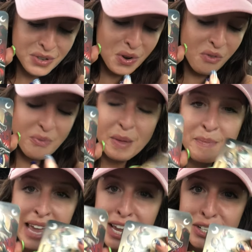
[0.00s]
You go from the
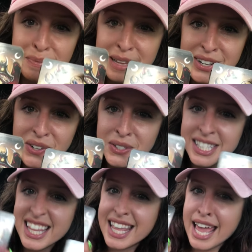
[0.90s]
page of pentacles
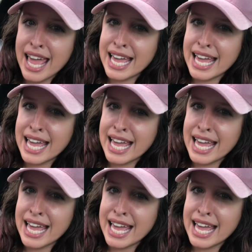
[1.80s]
to the